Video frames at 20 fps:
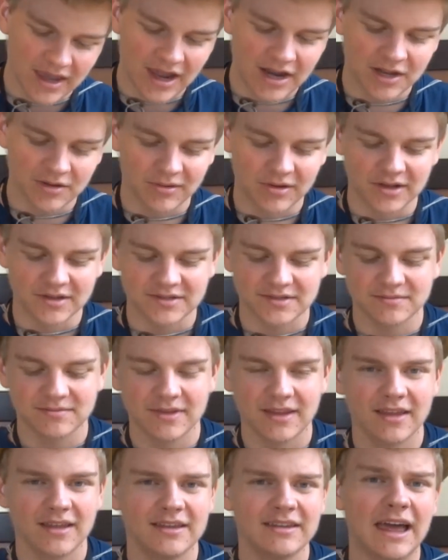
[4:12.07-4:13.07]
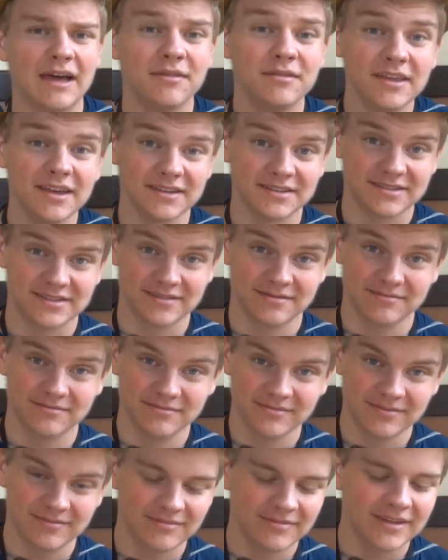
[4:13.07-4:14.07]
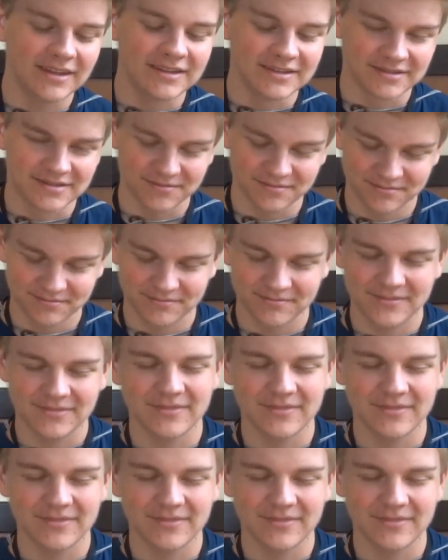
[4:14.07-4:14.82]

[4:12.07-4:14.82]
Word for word: Anyways, now this is